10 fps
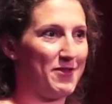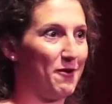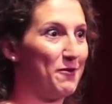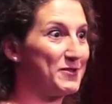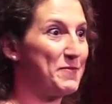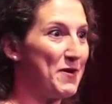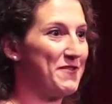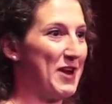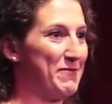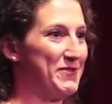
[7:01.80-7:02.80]
I thought, well, it's a
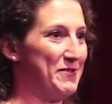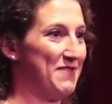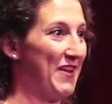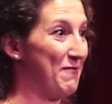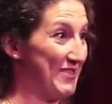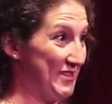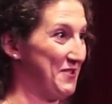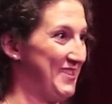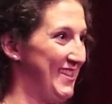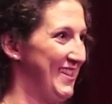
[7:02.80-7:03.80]
perfect opportunity. If anyone's
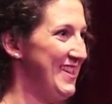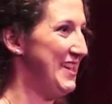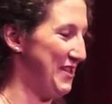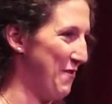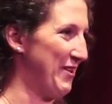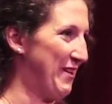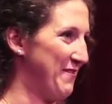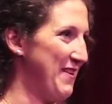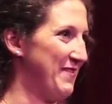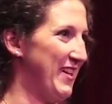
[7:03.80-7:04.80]
interested in knowing how
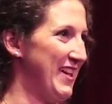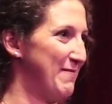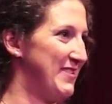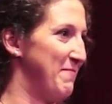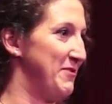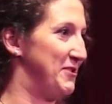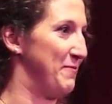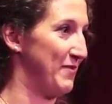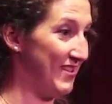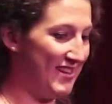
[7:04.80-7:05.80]
grateful I am to Amy
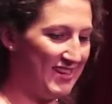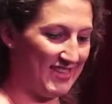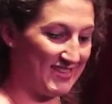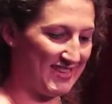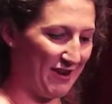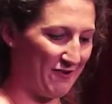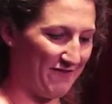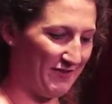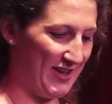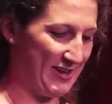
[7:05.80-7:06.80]
Schumer, this is how
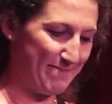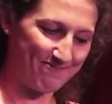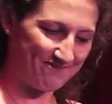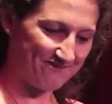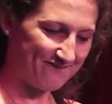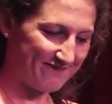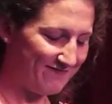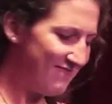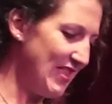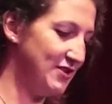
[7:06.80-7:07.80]
grateful I am.
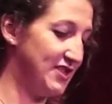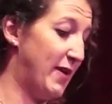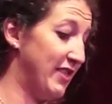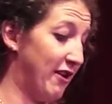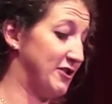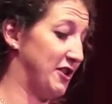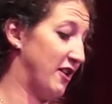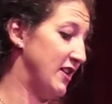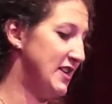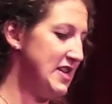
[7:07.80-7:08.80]
This is my letter to her.
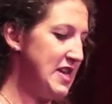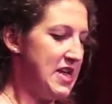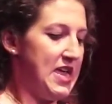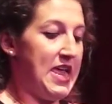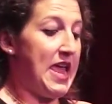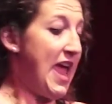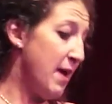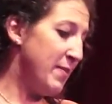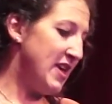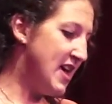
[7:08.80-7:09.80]

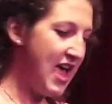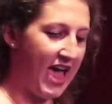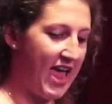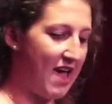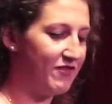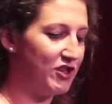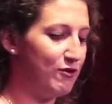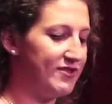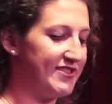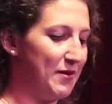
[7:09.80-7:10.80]
Amy, I haven't
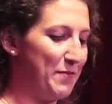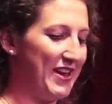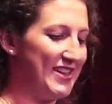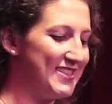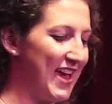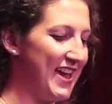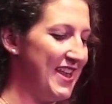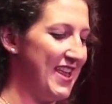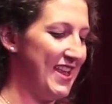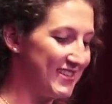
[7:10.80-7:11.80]
used it, but inside
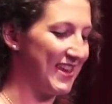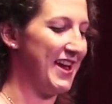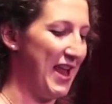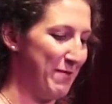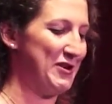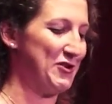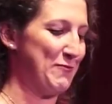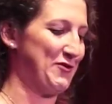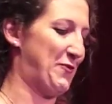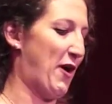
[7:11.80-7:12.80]
Amy
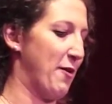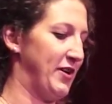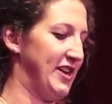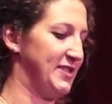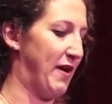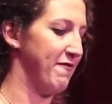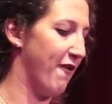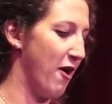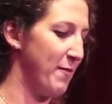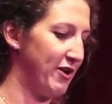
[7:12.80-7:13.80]
Schumer's apartment is by
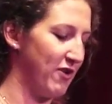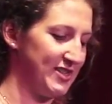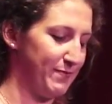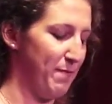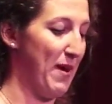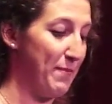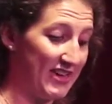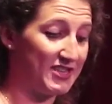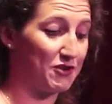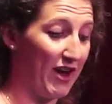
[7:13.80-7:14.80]
far my
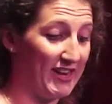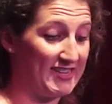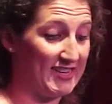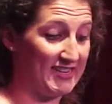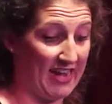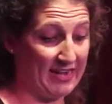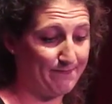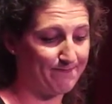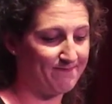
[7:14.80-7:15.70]
best credit to date.